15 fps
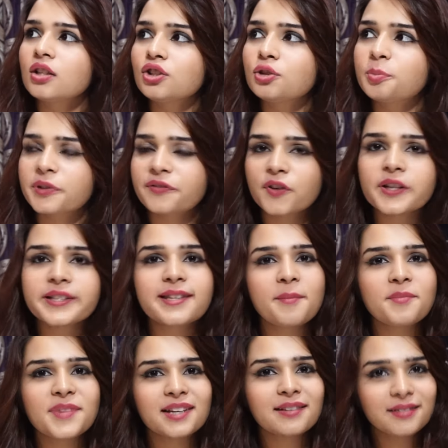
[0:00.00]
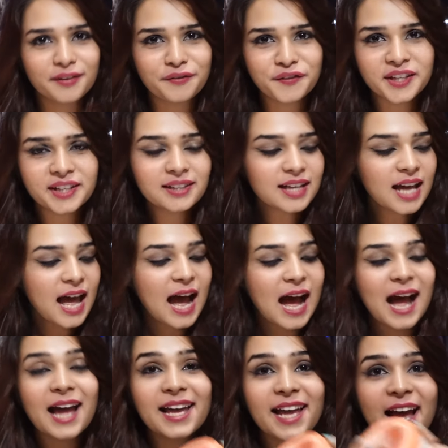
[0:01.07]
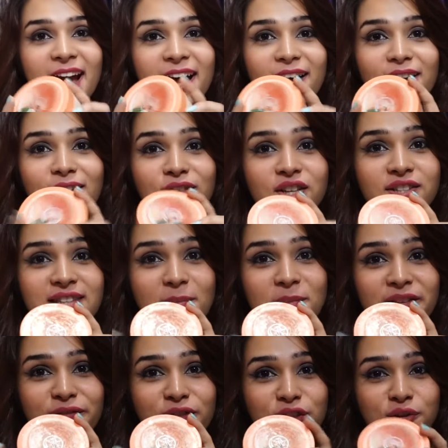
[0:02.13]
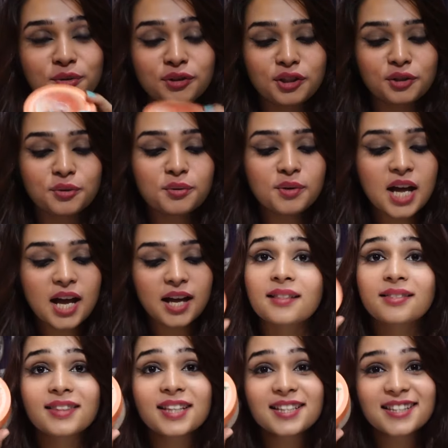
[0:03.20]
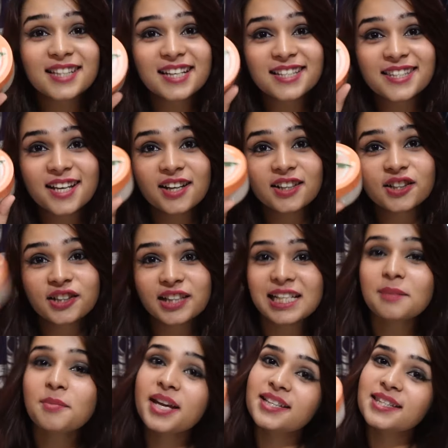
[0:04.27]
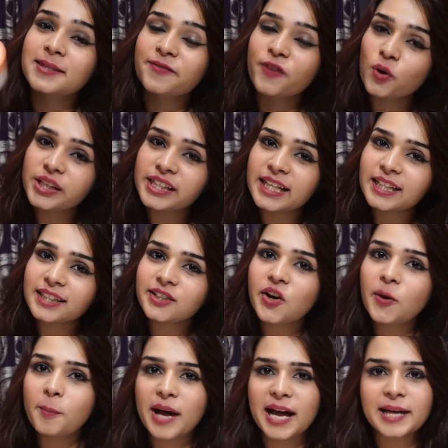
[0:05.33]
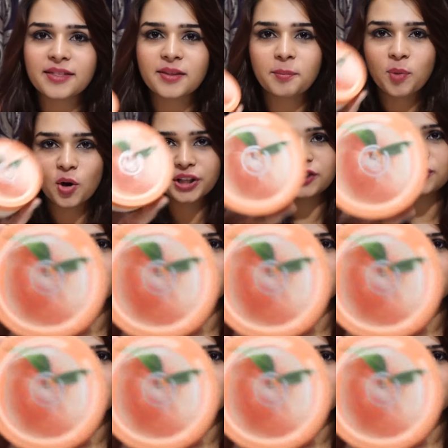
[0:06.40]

you prefer something different, I have something for you too. This is a cream exfoliator by the Body